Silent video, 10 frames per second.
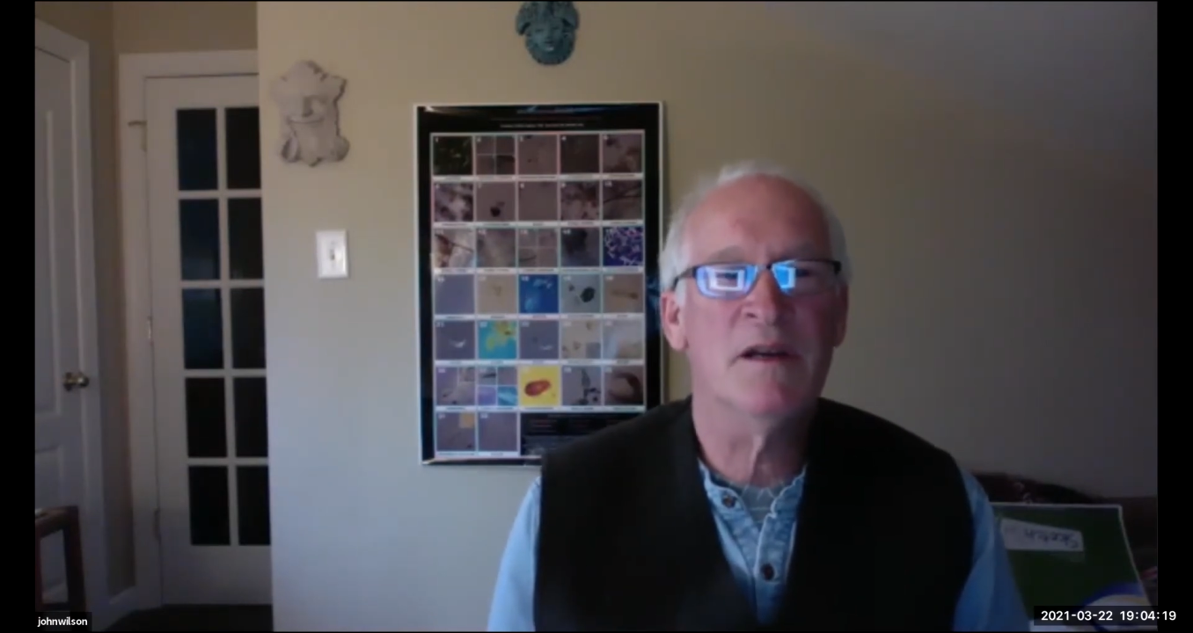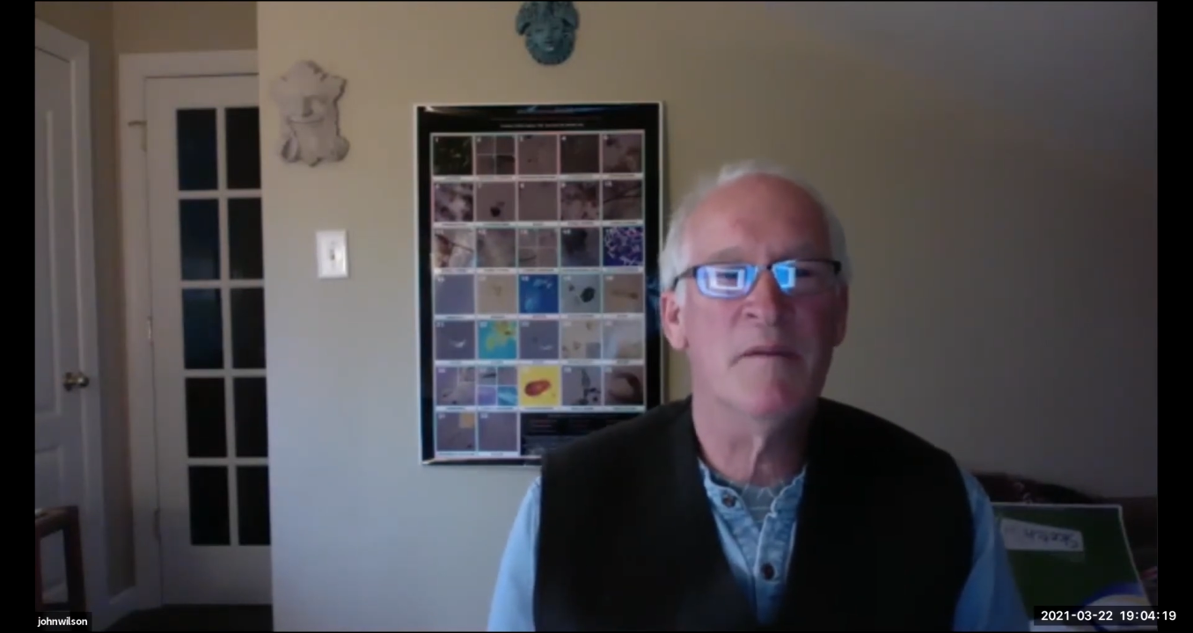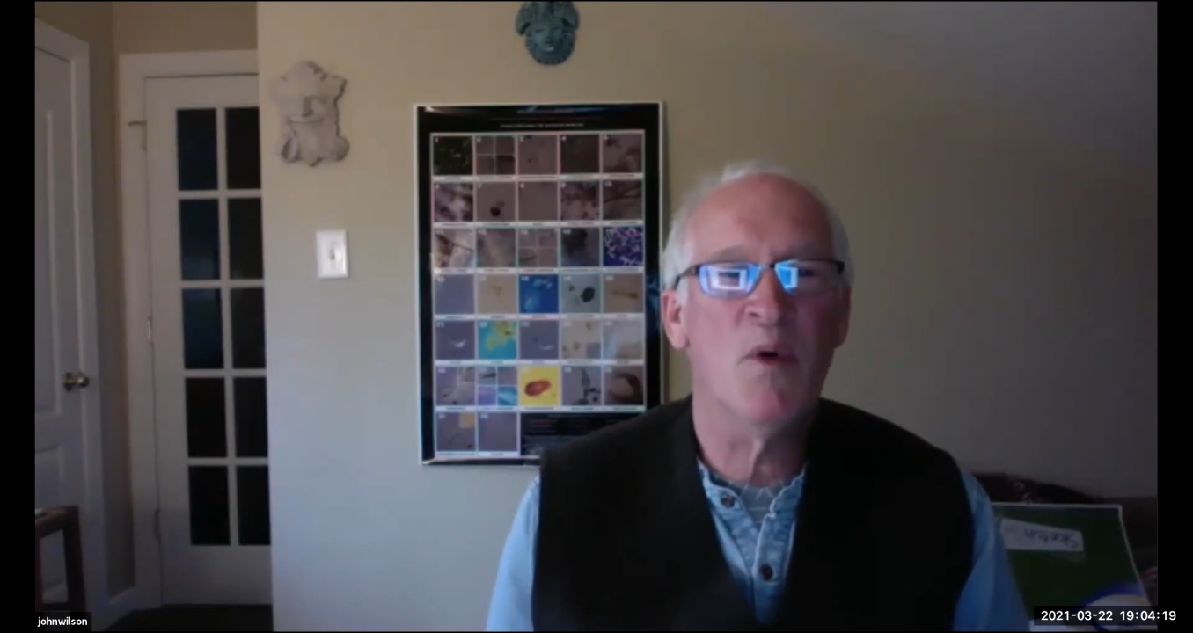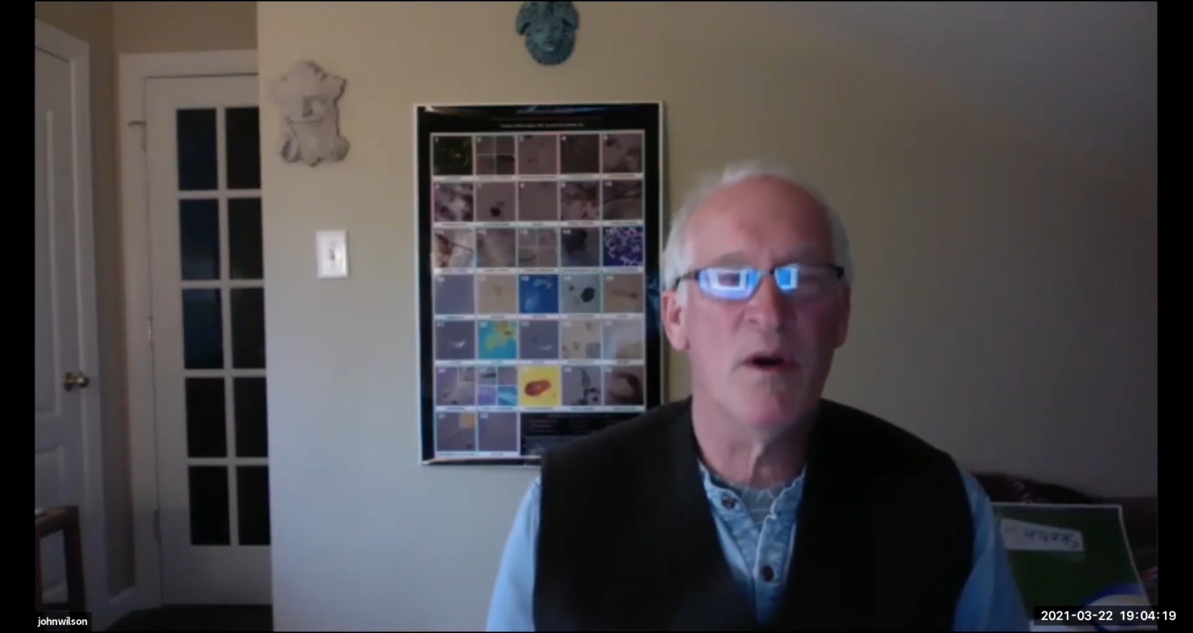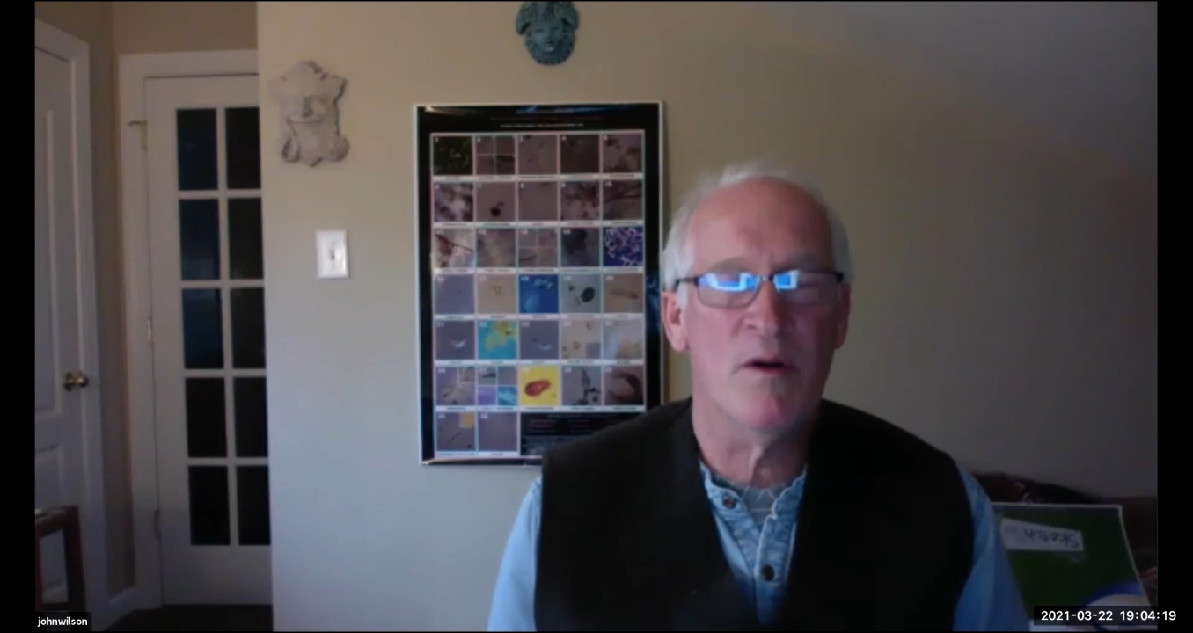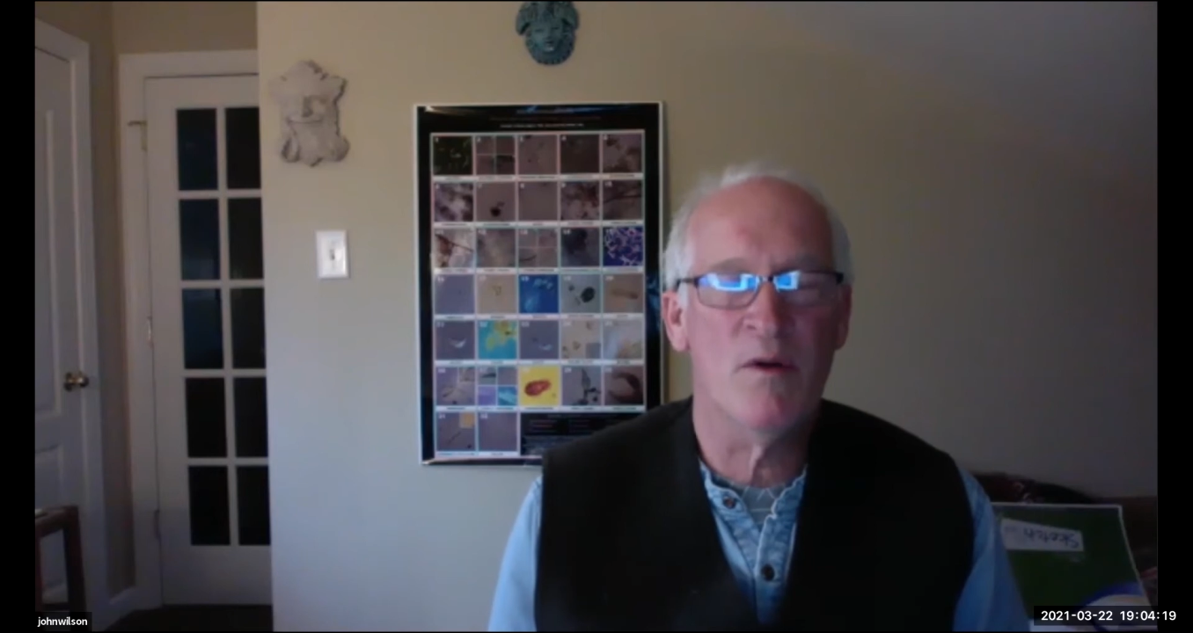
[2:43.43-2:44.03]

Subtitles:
important